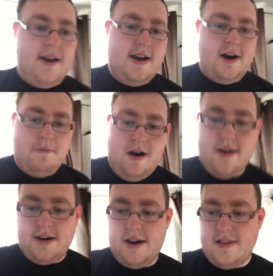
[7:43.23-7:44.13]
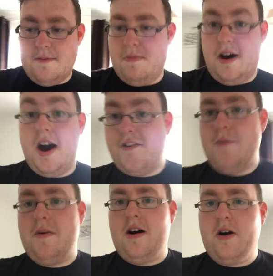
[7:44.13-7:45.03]
Mark Hurt, but
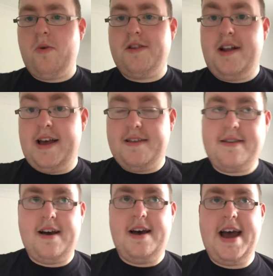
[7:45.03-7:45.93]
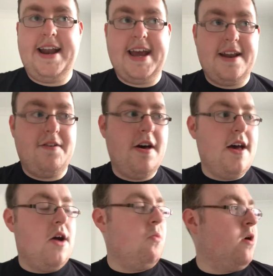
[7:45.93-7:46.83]
other Mark with the letters at the end,
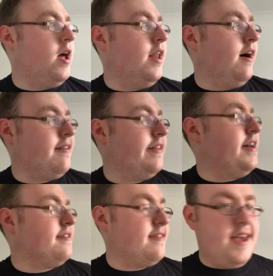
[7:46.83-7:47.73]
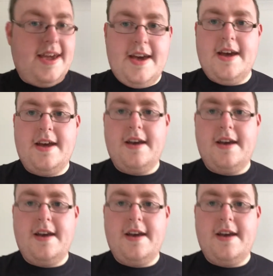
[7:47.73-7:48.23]
with a last letter C,